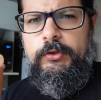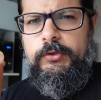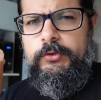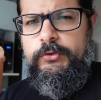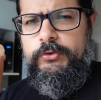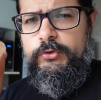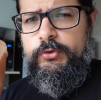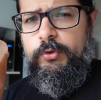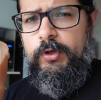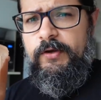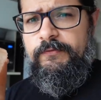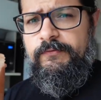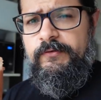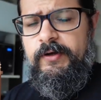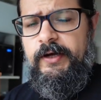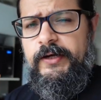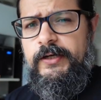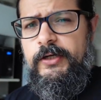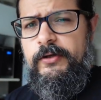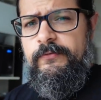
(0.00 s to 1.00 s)
So I've
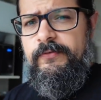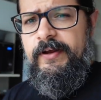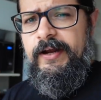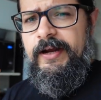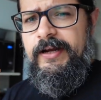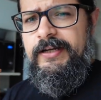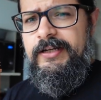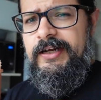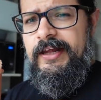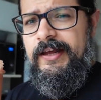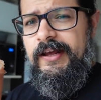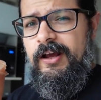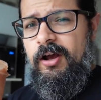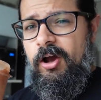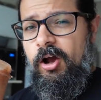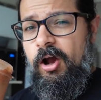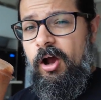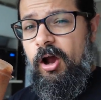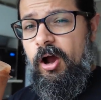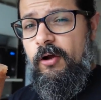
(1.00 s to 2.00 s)
kind of had like
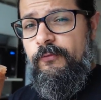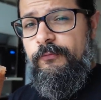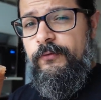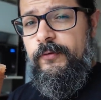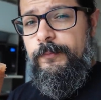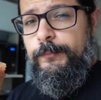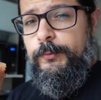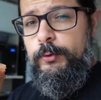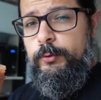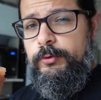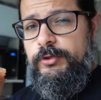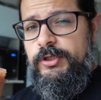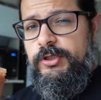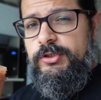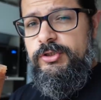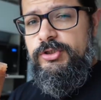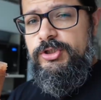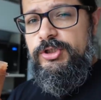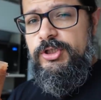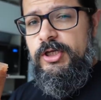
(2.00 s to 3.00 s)
half a
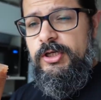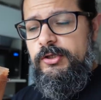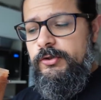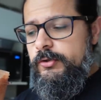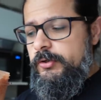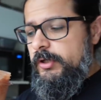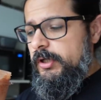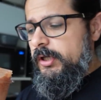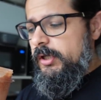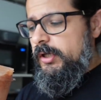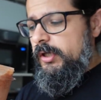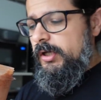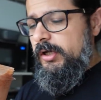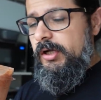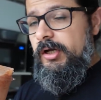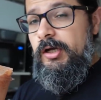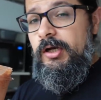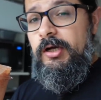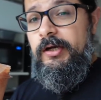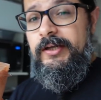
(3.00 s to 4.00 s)
protein shake today.
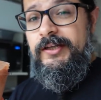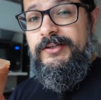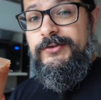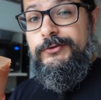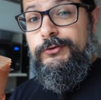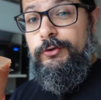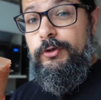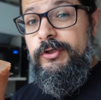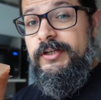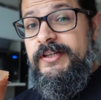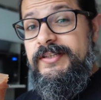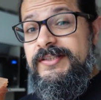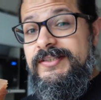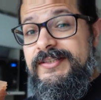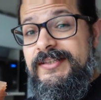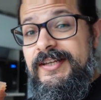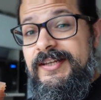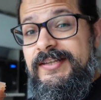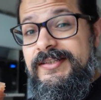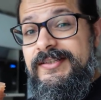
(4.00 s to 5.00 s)
It's not
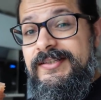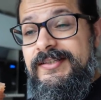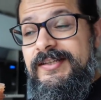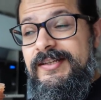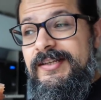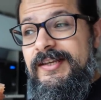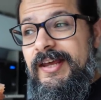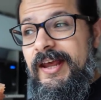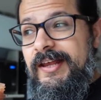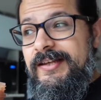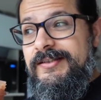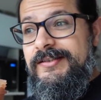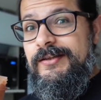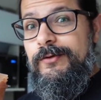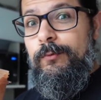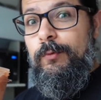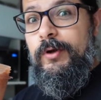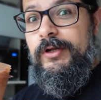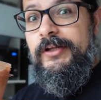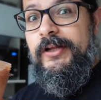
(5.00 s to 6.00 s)
as tasty as
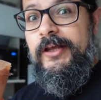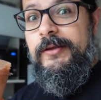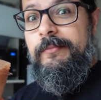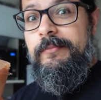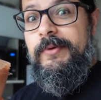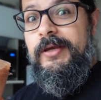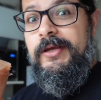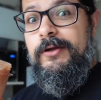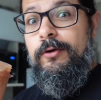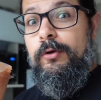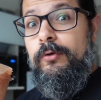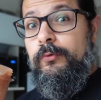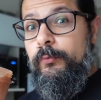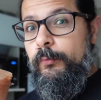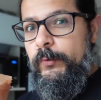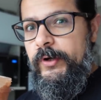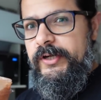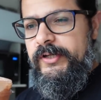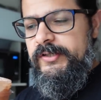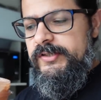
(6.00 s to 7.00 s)
the one I made
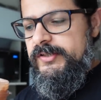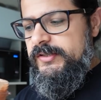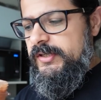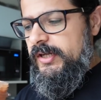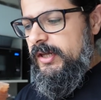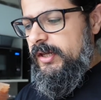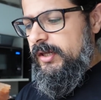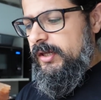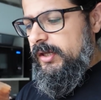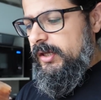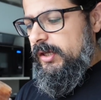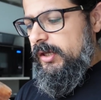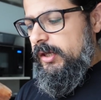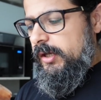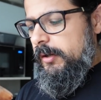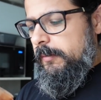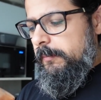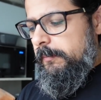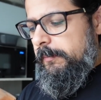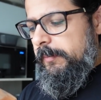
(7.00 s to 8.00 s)
on Wednesday,
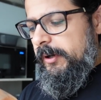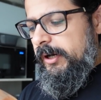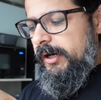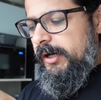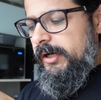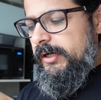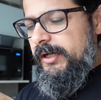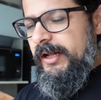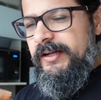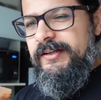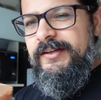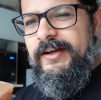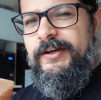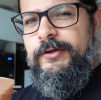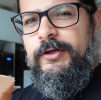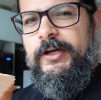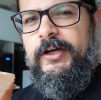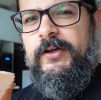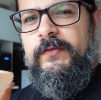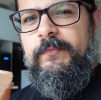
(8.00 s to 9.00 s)
but I tried
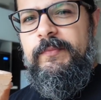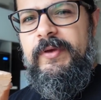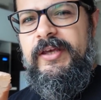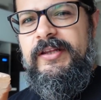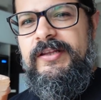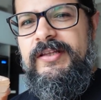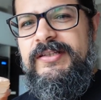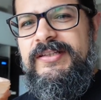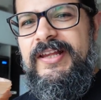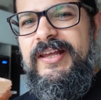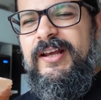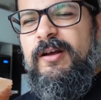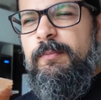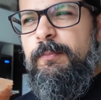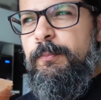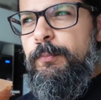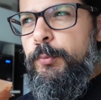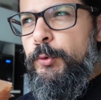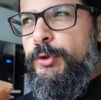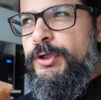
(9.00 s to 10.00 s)
to kind of make this like a
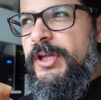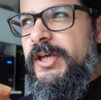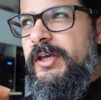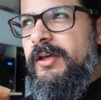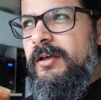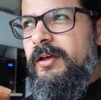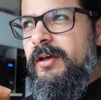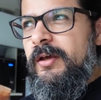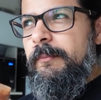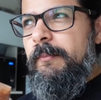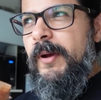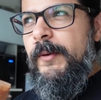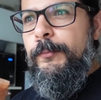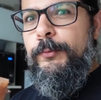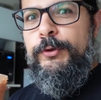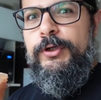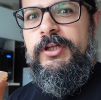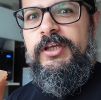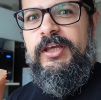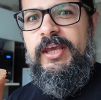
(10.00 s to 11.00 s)
pudding by
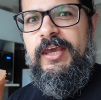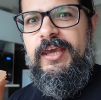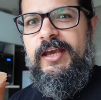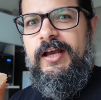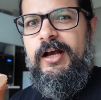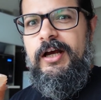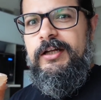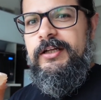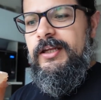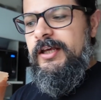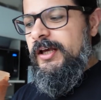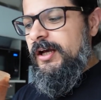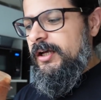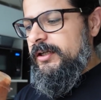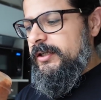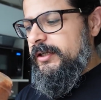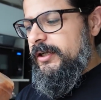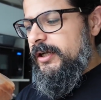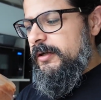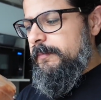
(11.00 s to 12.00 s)
putting
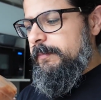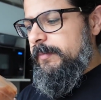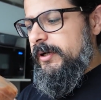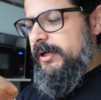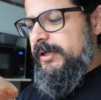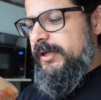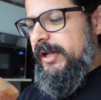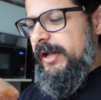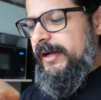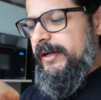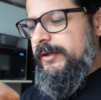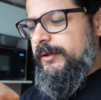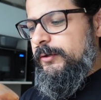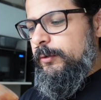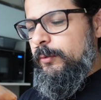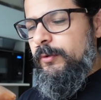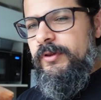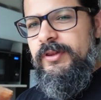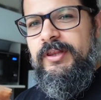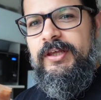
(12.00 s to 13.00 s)
agar-agar in it, but I
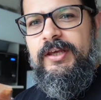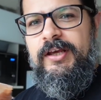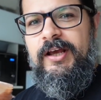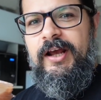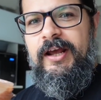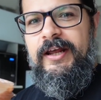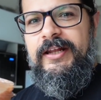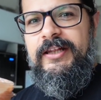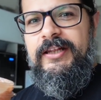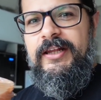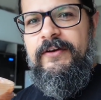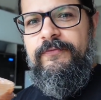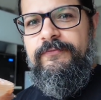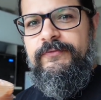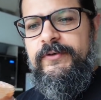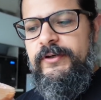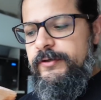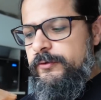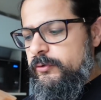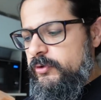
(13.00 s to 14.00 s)
don't think I
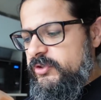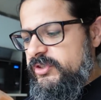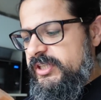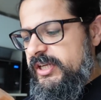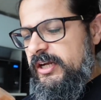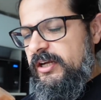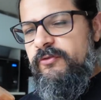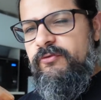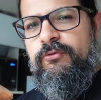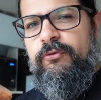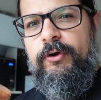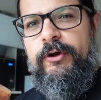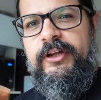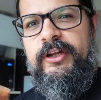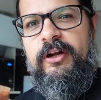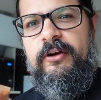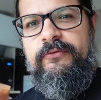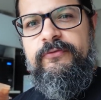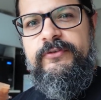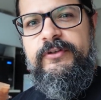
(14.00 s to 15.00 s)
left it to set for
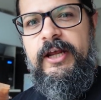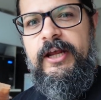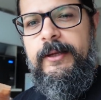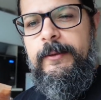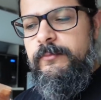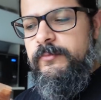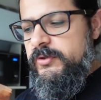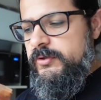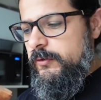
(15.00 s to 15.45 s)
enough time.